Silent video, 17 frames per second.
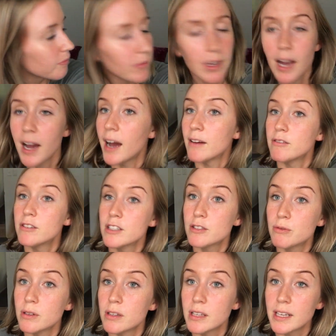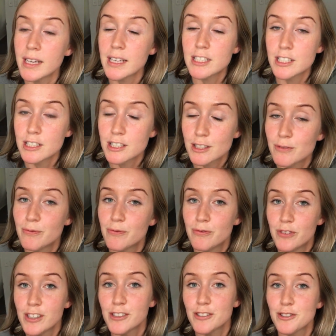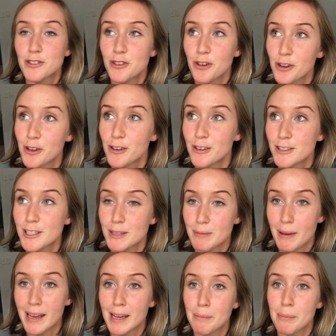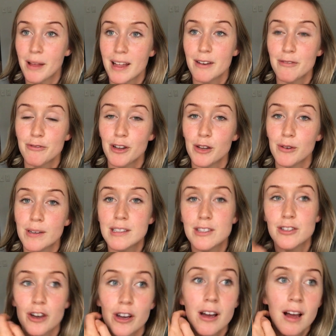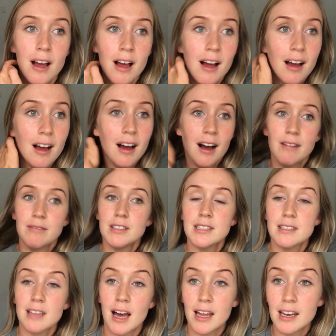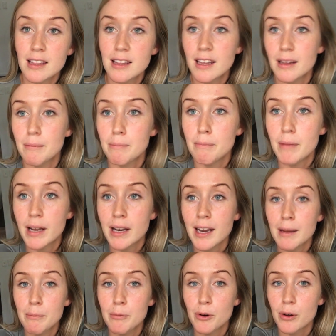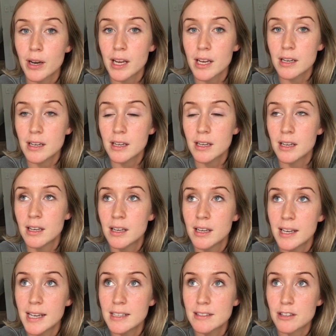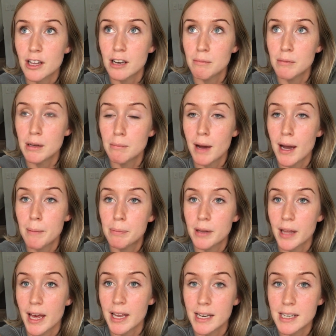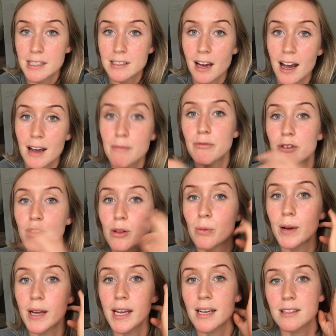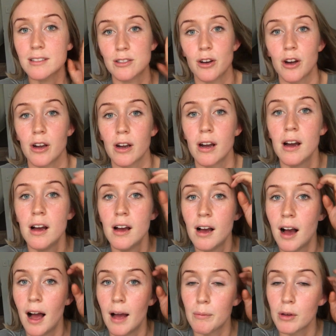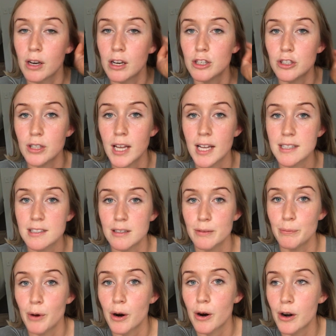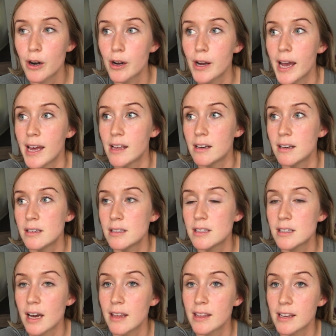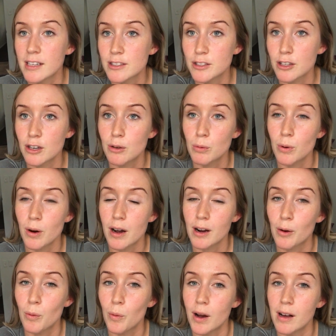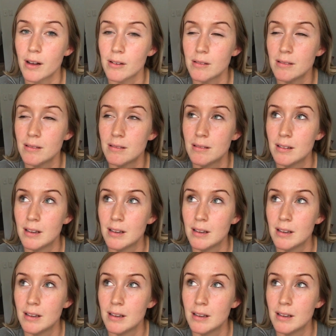yeah, it just feels so good to make a plan and follow it. So I decided that Monday morning is going to be my planning time for the week. So I'm going to do that tomorrow, and I think it's going to work well